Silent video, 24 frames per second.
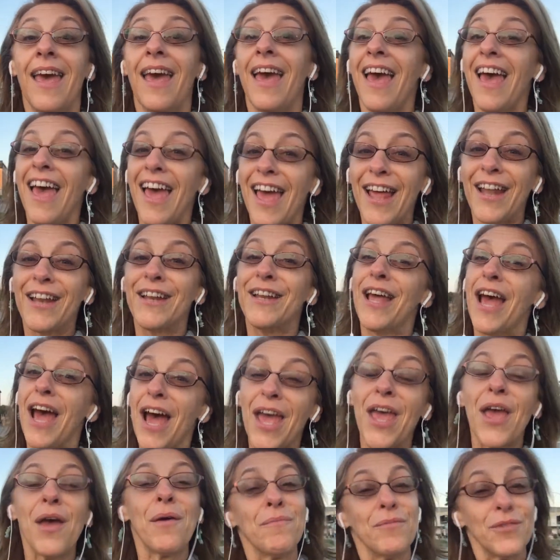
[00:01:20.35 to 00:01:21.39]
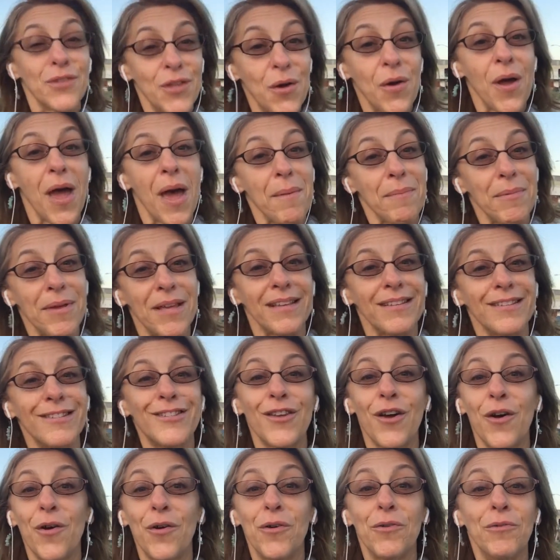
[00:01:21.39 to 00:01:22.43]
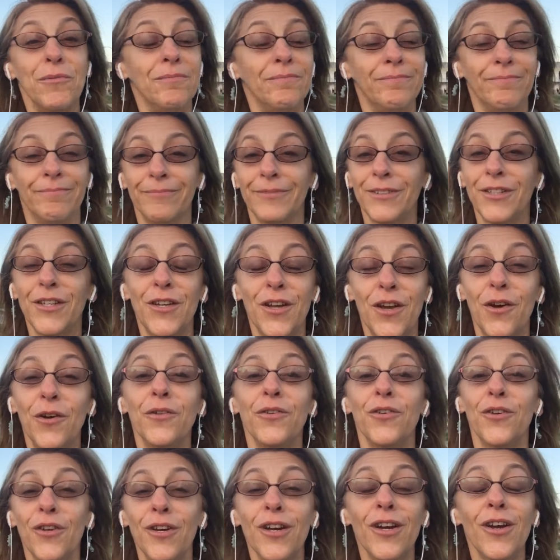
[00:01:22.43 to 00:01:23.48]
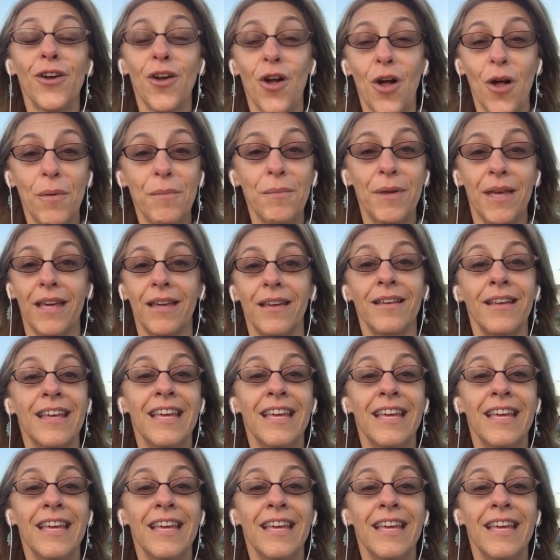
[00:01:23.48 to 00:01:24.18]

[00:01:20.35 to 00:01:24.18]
and i am so happy so you know you can call me